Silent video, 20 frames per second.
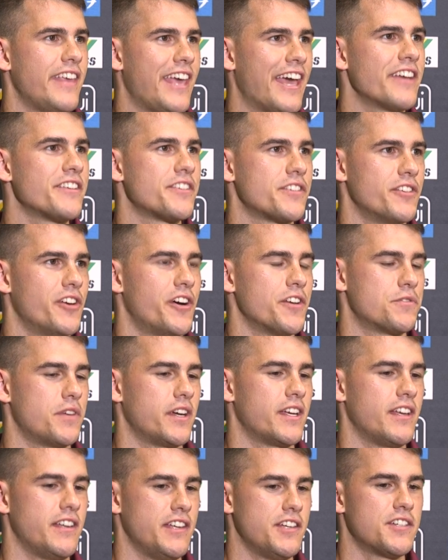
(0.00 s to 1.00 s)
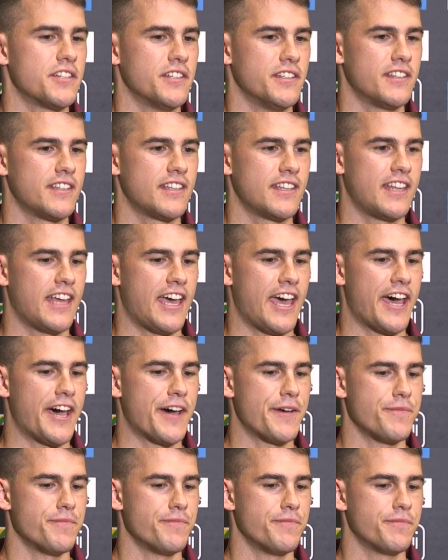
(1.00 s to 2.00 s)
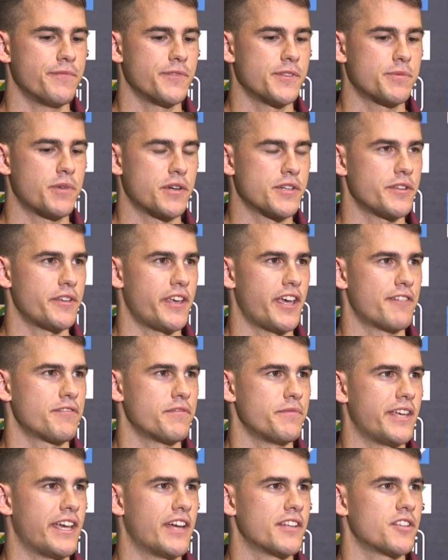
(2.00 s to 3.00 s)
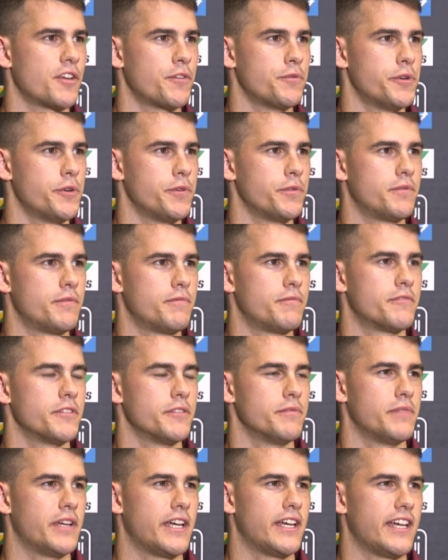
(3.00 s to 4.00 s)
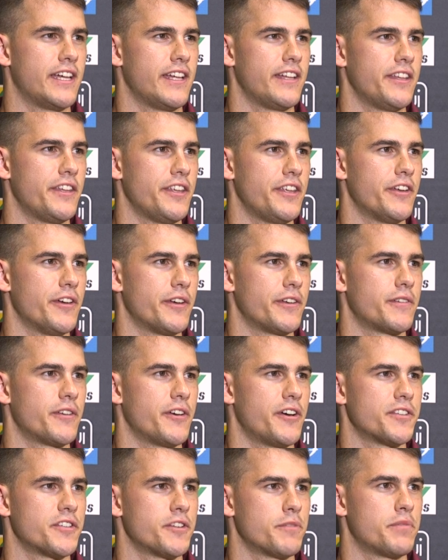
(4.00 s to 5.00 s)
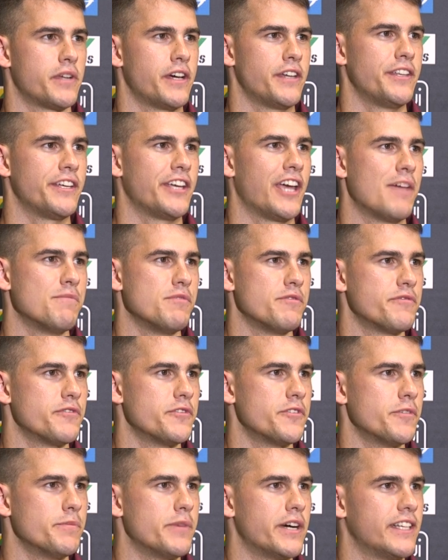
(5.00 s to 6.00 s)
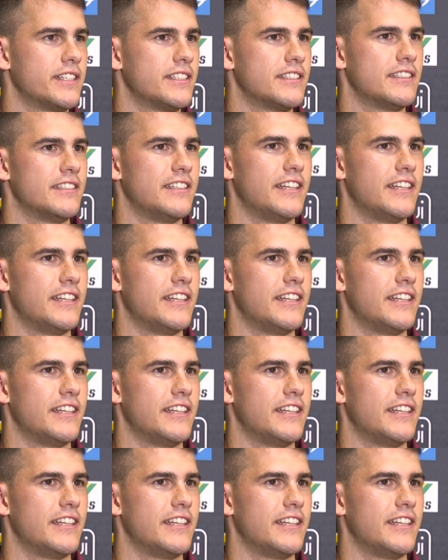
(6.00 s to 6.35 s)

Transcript: Yeah, it's a nice recognition, especially from the outside world, from, guys that have played the game before. But,